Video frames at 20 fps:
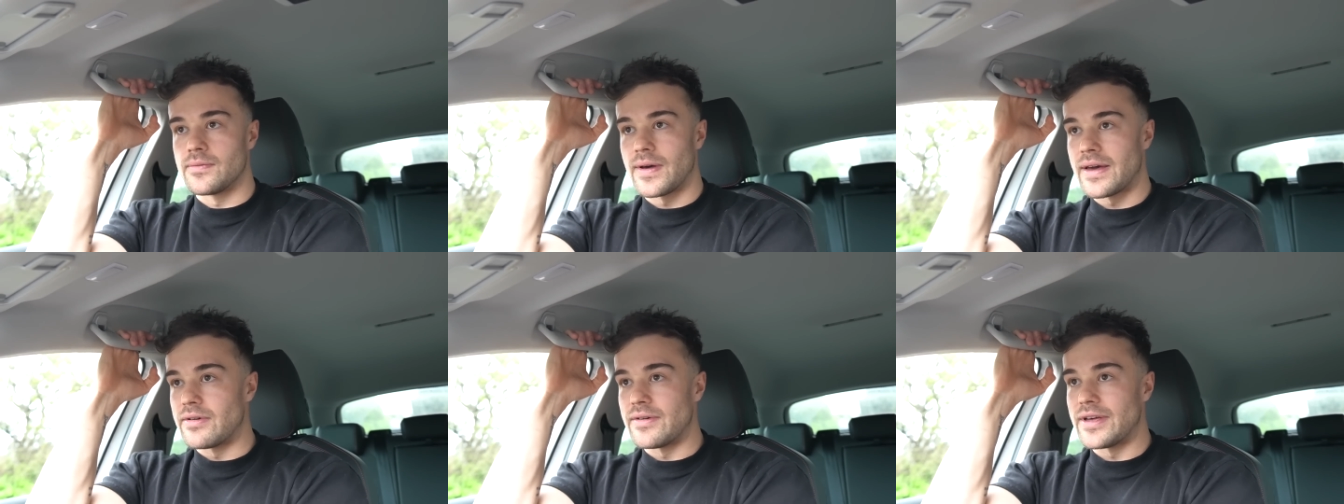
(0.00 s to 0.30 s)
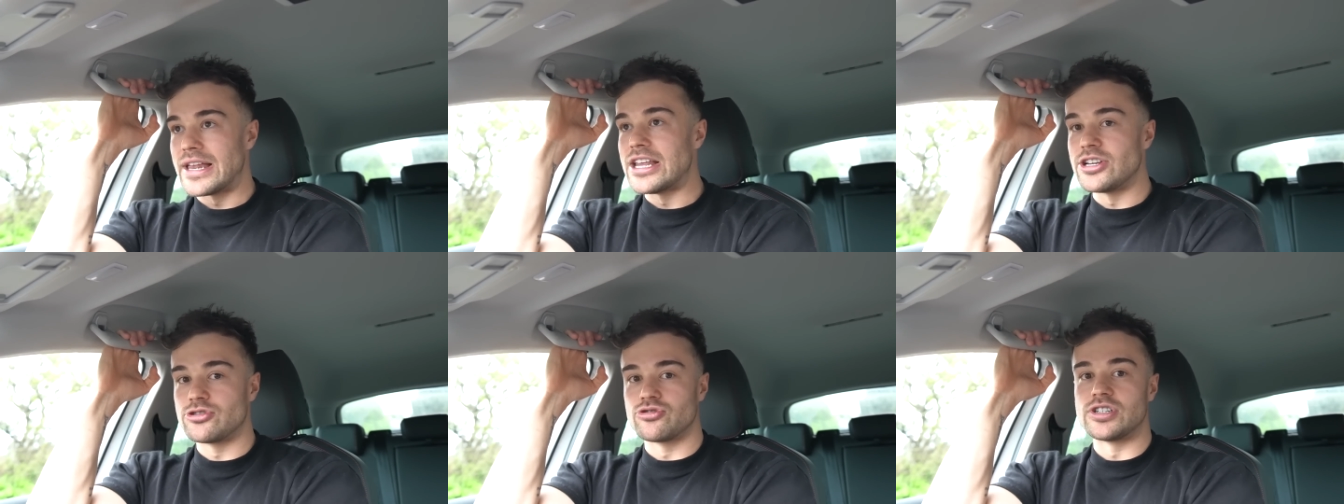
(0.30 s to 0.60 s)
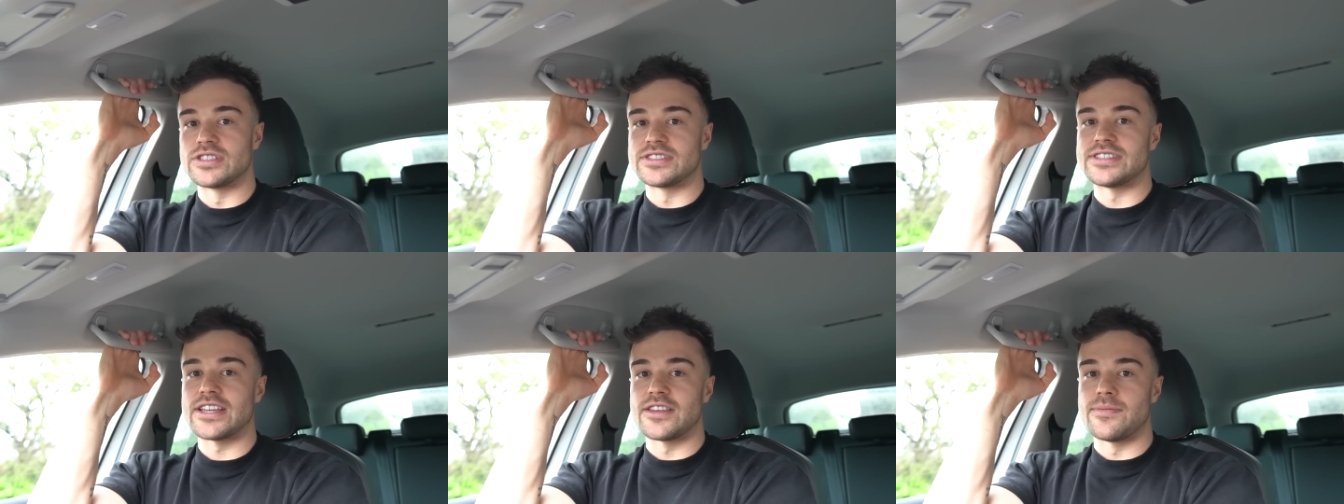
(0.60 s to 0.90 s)
They, they
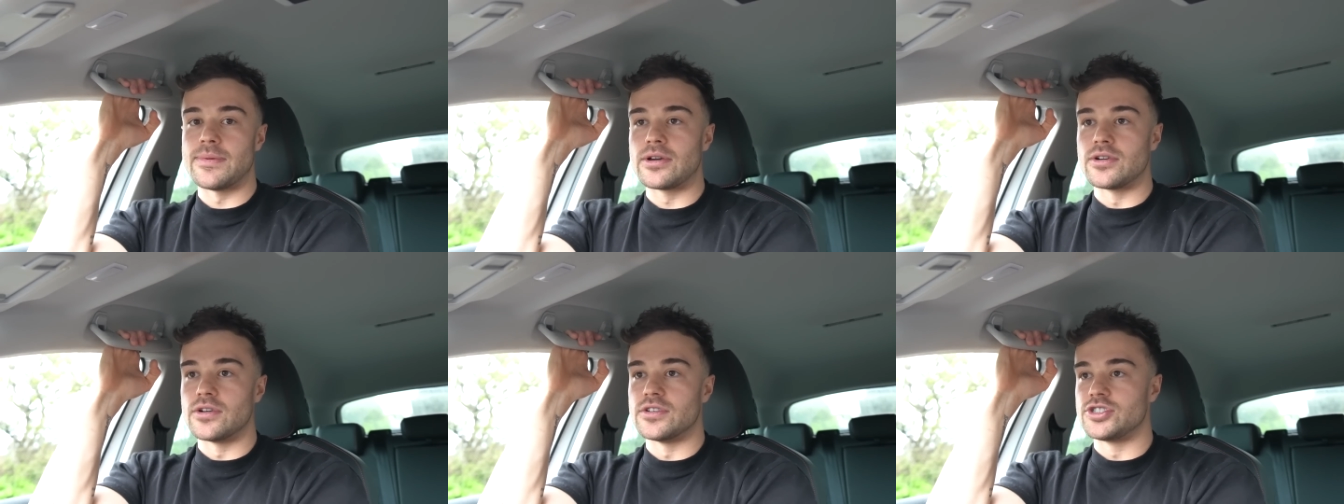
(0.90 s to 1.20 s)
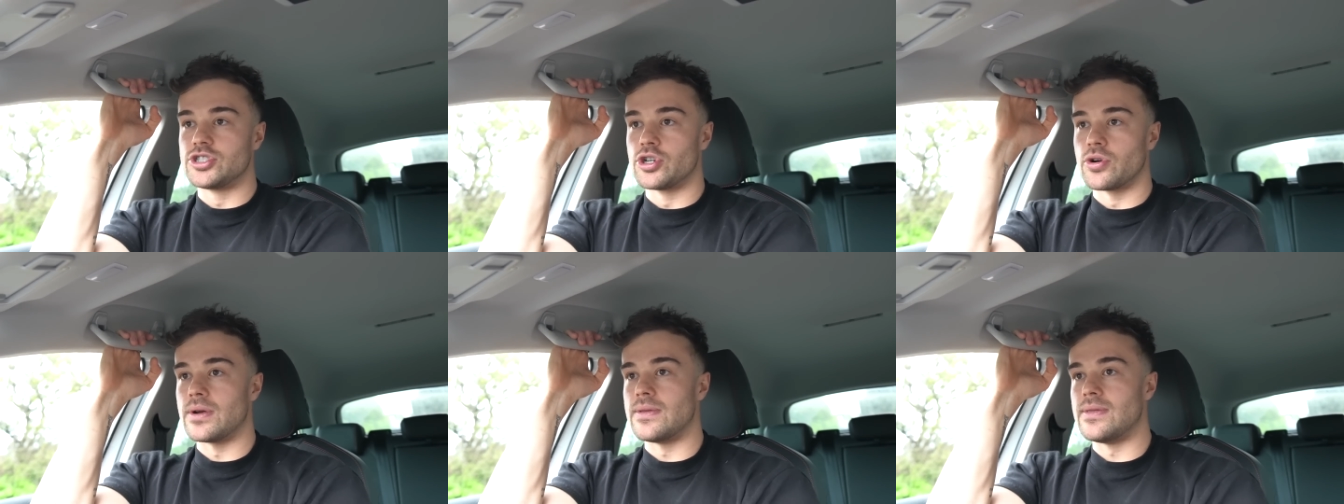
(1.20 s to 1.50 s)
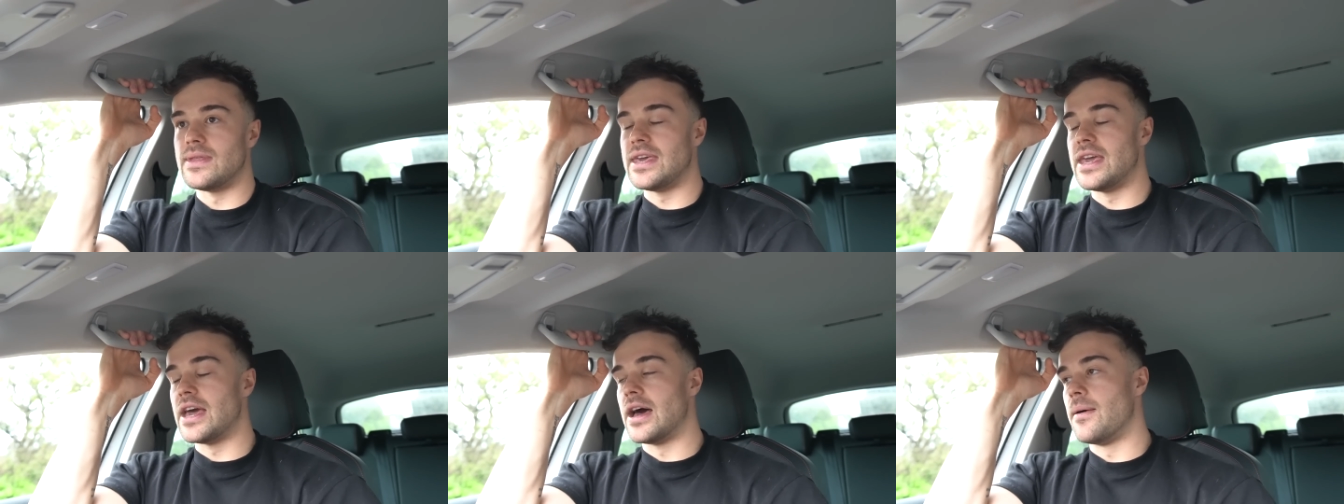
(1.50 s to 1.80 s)
literally just said to me, it was
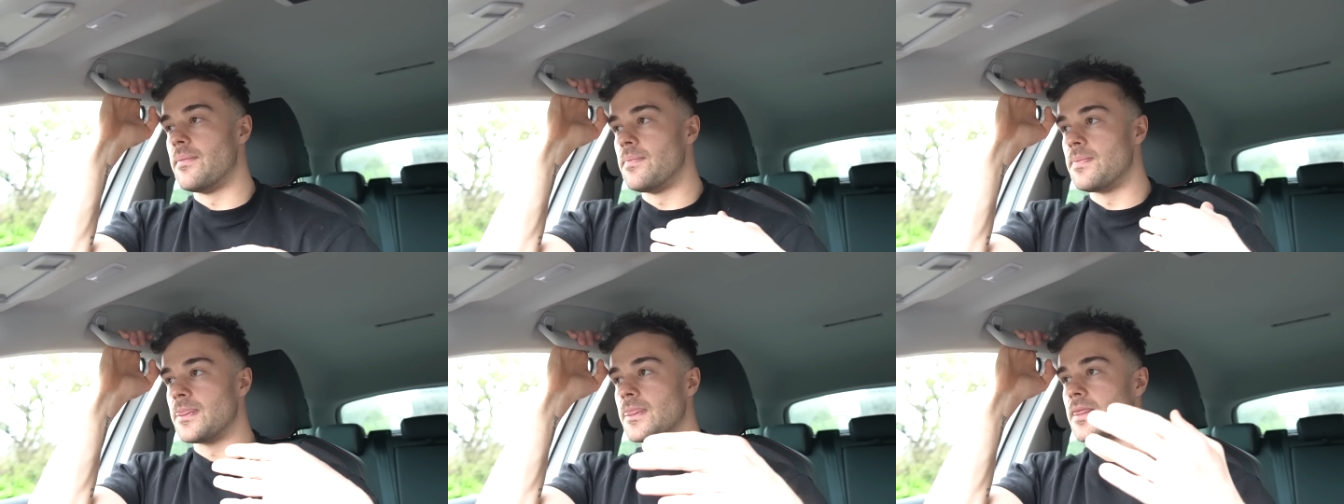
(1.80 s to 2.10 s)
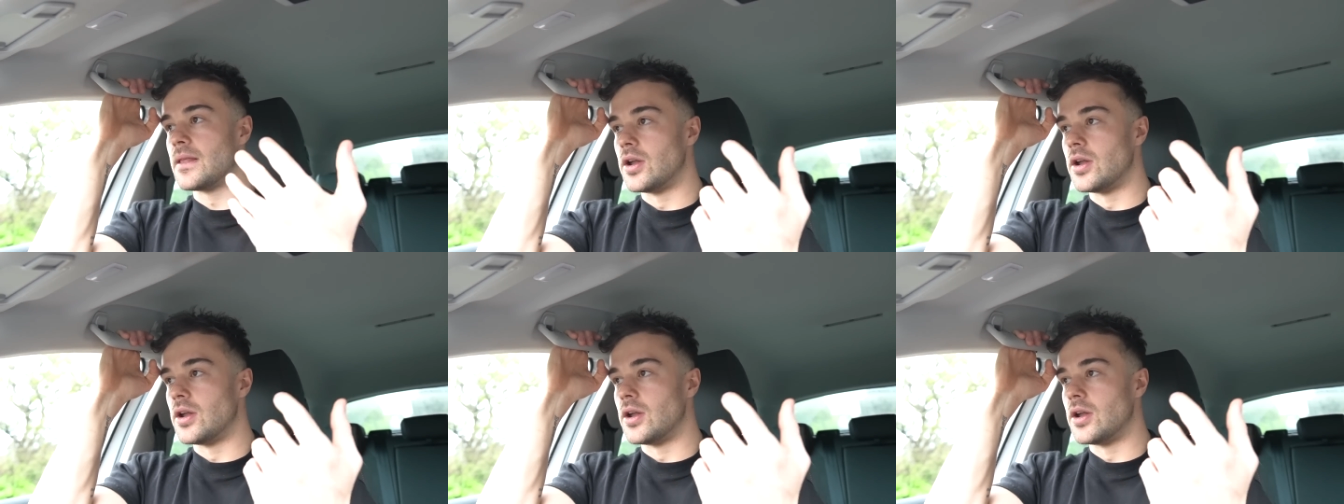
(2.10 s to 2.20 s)
during the um,